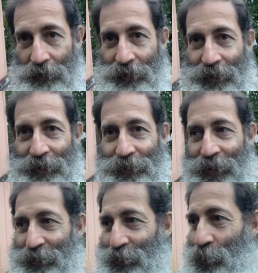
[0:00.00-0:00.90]
to get in the
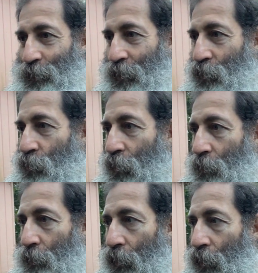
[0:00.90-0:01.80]
ground soon because it's really
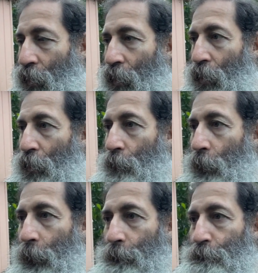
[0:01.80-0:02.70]
big.
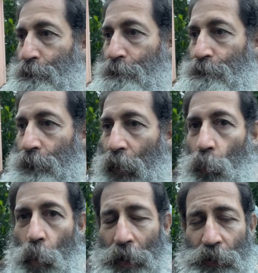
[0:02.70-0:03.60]
But I
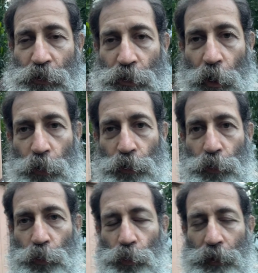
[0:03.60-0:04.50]
want to show
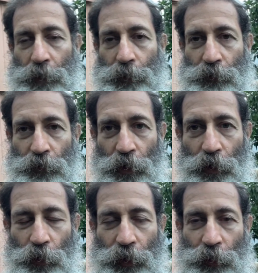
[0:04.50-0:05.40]
you the
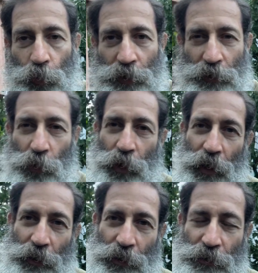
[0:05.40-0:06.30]
Monroe and what's going
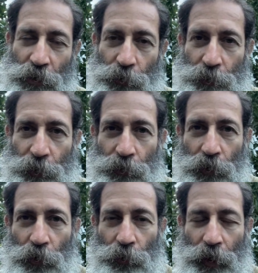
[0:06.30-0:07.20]
on this year with
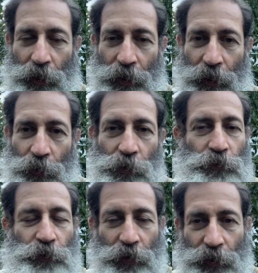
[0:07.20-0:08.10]
Monroe right now.
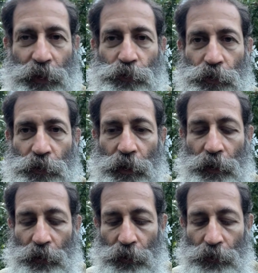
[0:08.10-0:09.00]
It's very
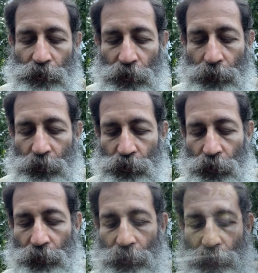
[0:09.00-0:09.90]
interesting. So let me show
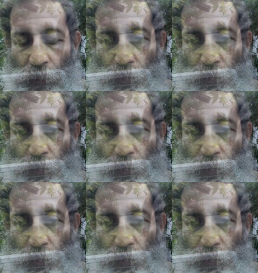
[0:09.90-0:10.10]
you that now.